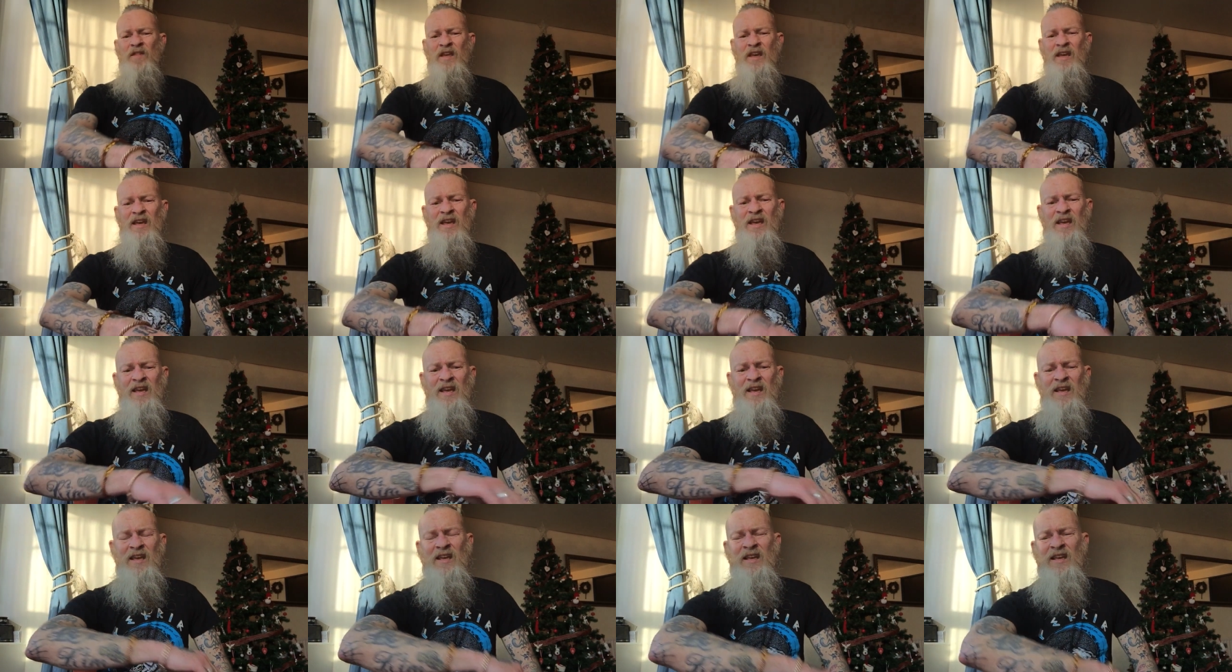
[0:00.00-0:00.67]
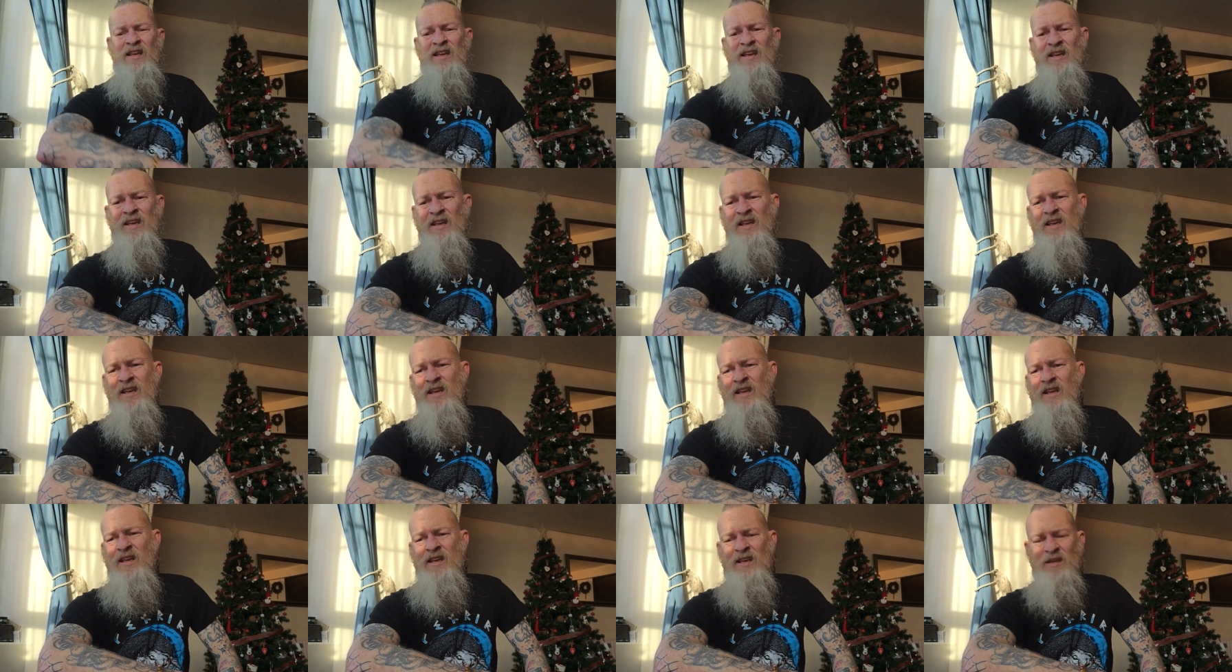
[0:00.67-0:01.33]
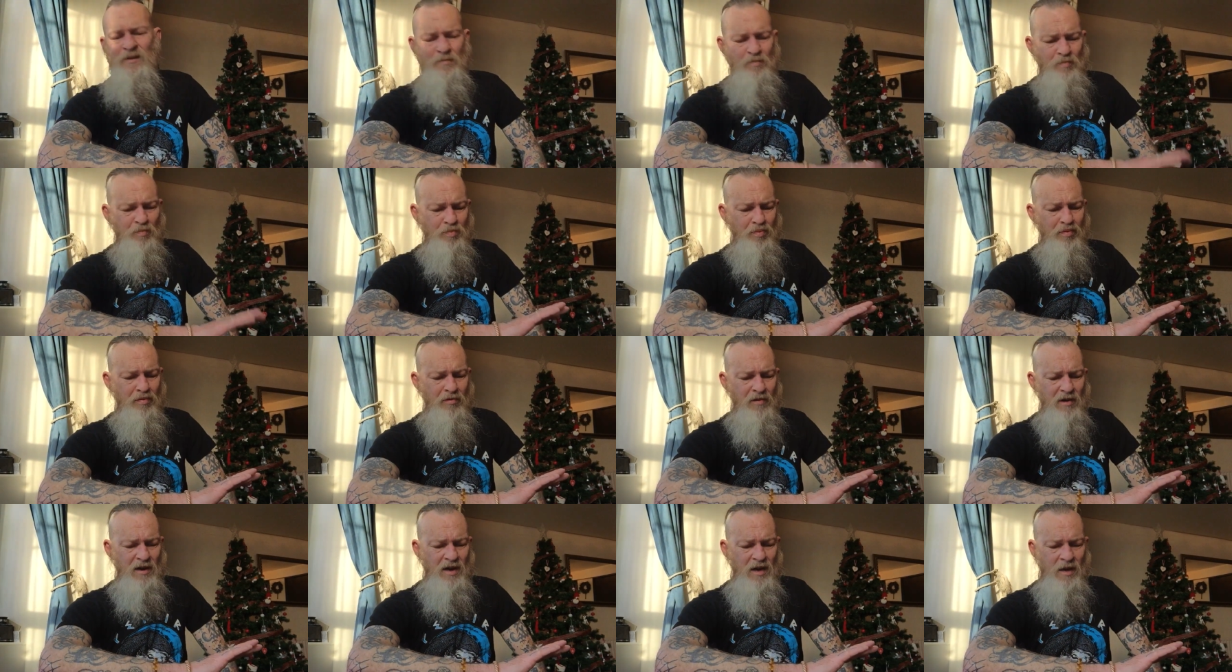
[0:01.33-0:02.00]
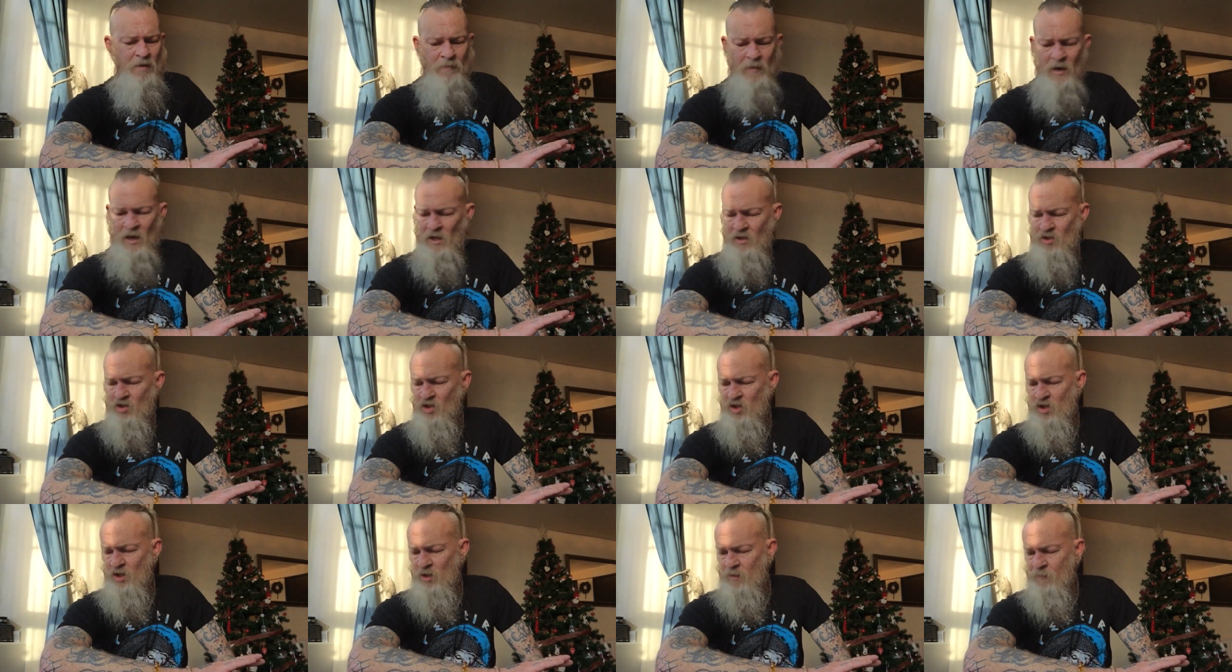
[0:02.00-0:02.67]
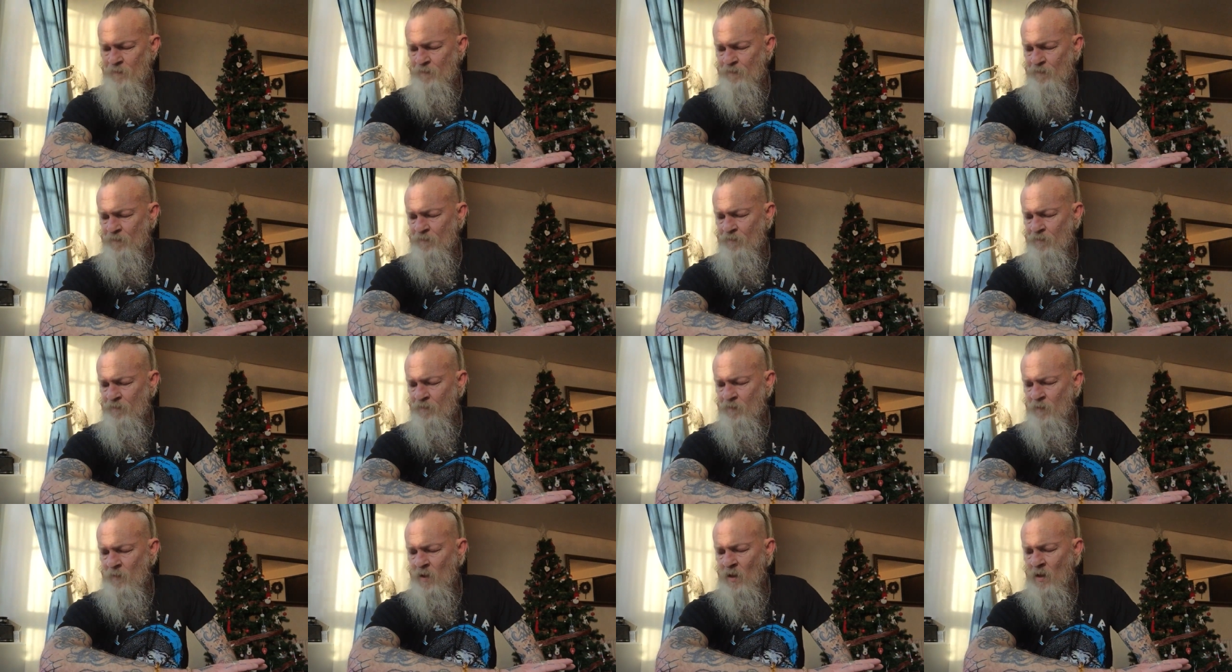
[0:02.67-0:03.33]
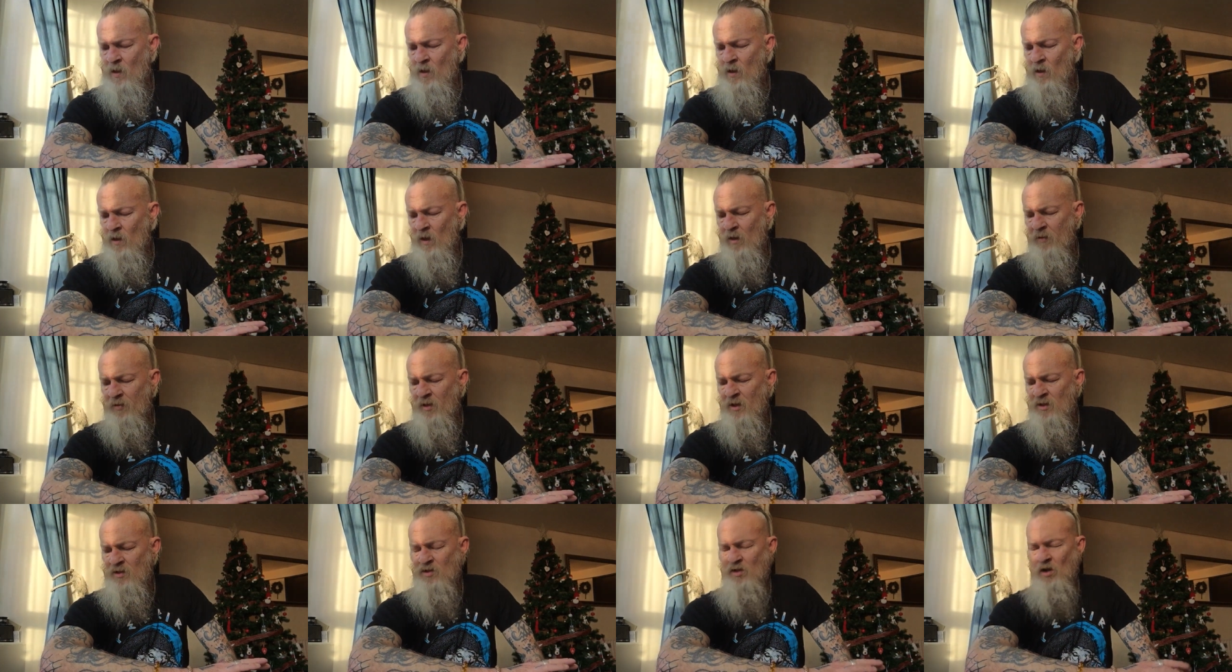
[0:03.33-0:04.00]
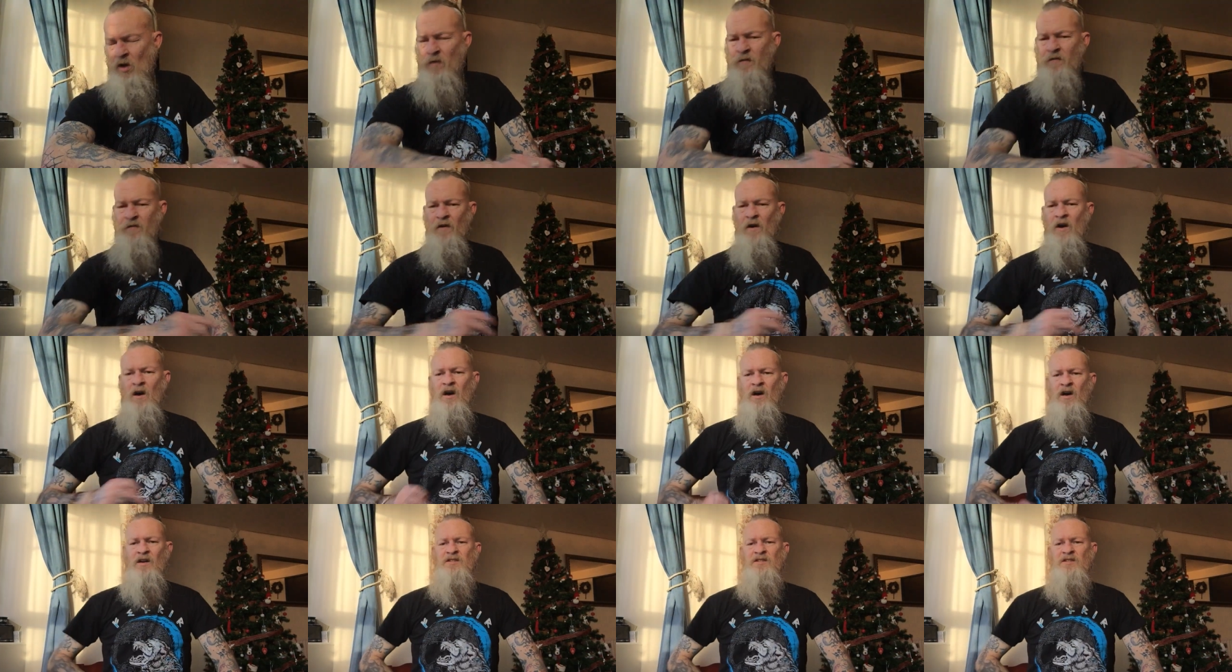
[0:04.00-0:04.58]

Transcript: is pretty much, I think so far,